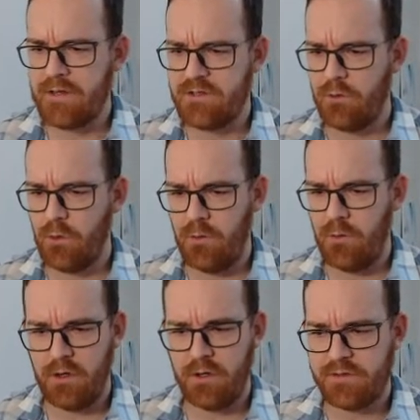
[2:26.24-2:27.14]
so the way it
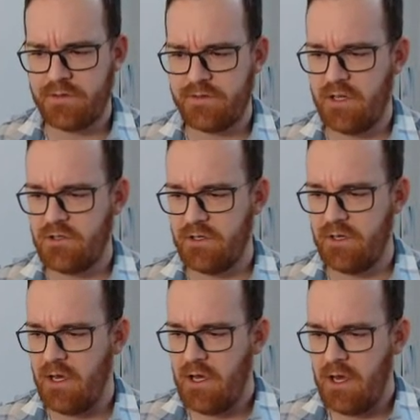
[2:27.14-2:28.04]
works
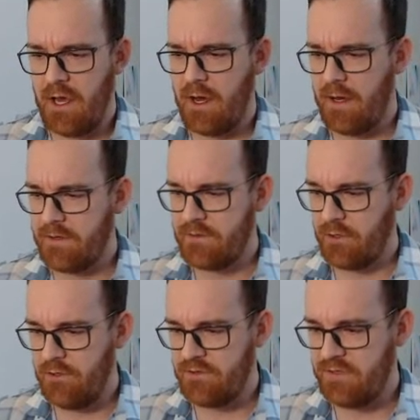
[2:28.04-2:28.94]
essentially, uh, so
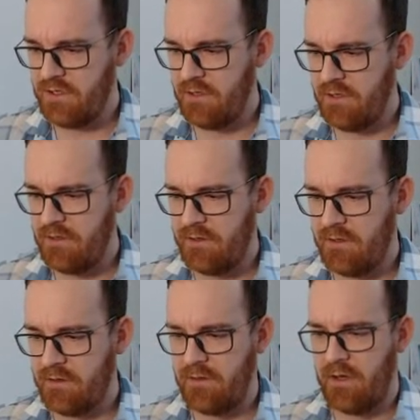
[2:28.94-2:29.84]
you, you see
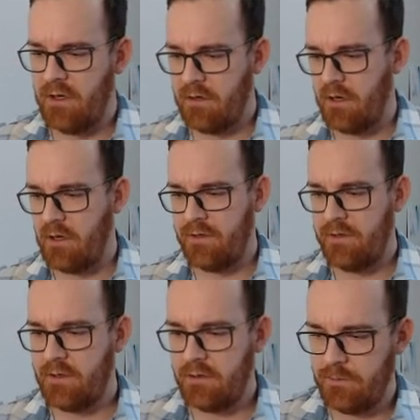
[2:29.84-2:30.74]
here,
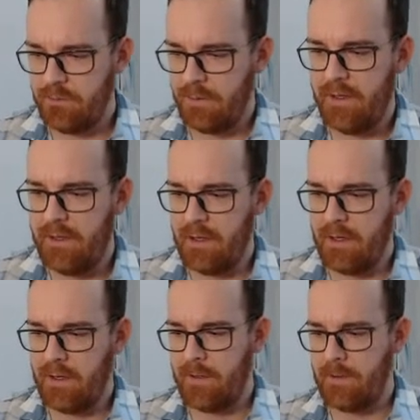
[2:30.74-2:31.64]
here
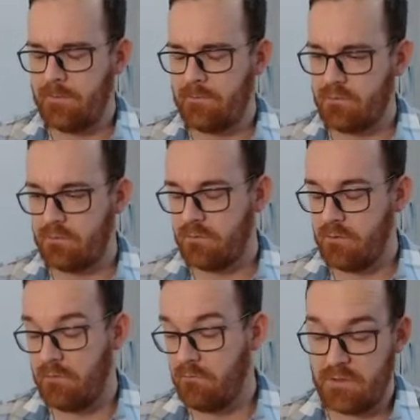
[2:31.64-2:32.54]
my
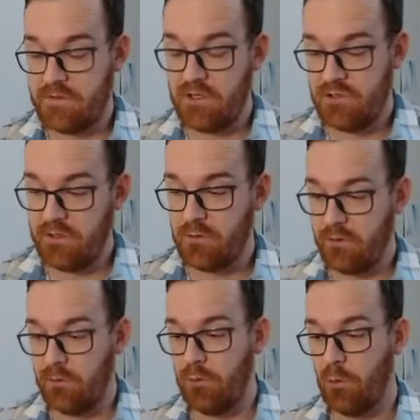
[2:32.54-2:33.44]
essentially the,
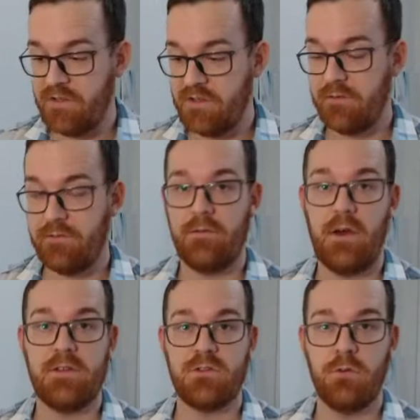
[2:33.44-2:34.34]
the rewards I've, I've
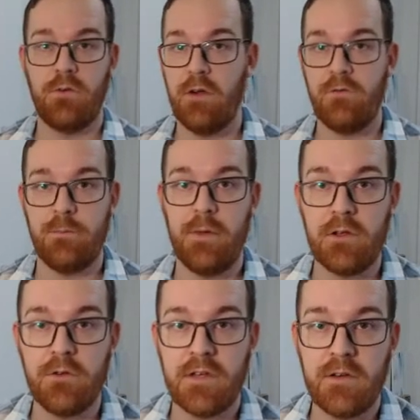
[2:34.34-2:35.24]
had so far. I've been
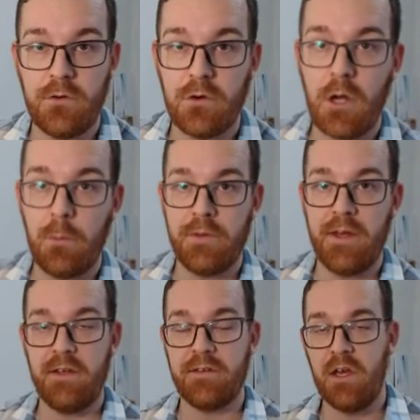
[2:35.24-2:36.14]
using it for a couple
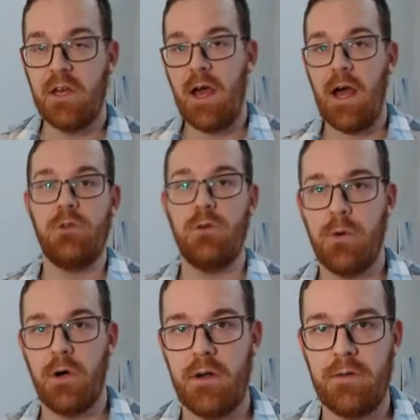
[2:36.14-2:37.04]
days. I knew
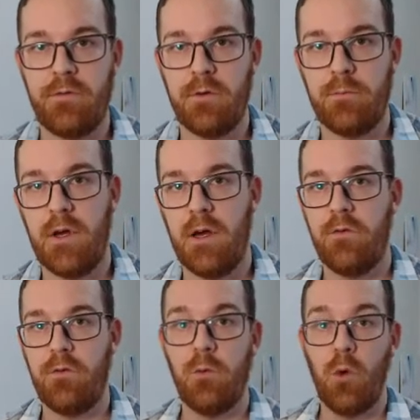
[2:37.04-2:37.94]
about it from uh,
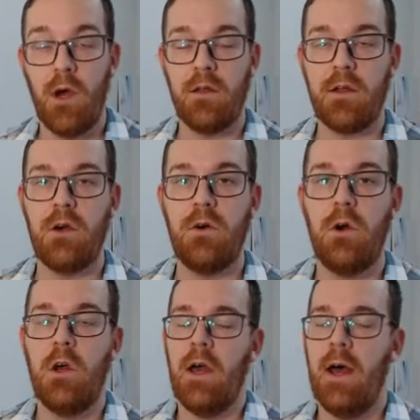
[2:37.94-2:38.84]
from a while ago.
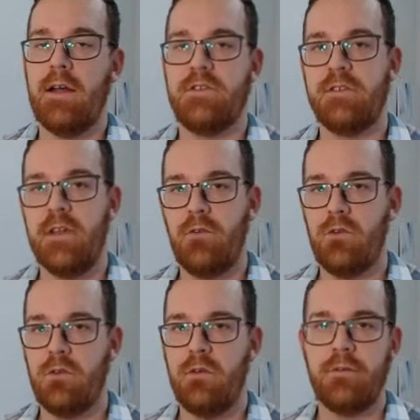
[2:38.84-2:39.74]
I just
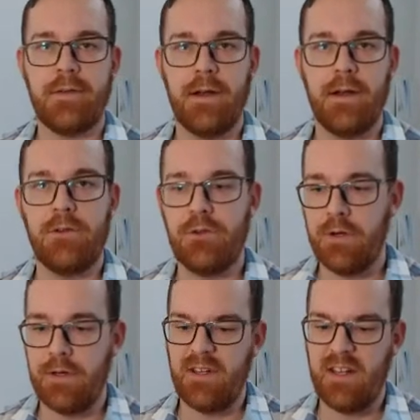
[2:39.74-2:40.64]
never got into
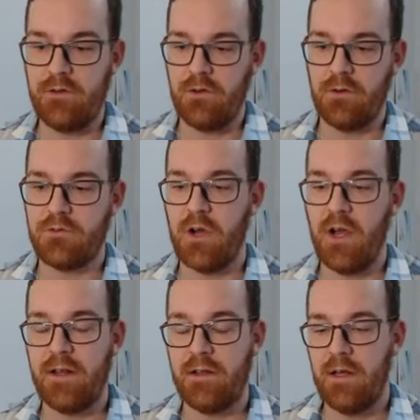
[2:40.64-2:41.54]
it and then you know
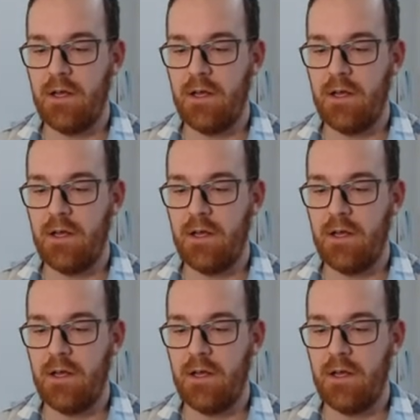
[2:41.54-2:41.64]
tried it.